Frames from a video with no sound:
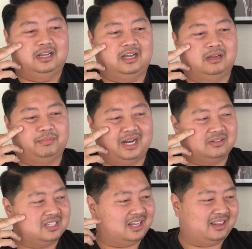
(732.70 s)
uh, but
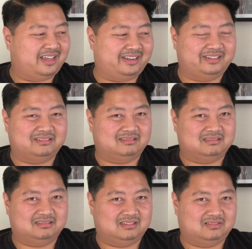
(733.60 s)
outside of that I,
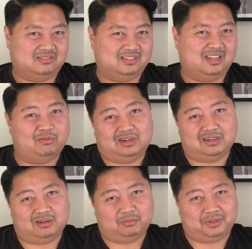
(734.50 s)
uh, I,
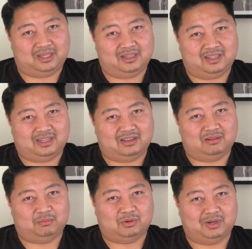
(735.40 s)
wanted to be like
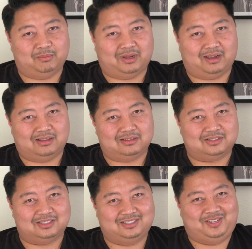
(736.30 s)
a marine
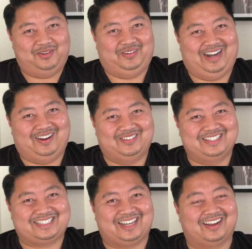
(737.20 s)
biologist when i
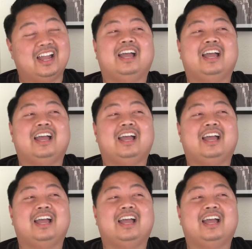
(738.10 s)
was young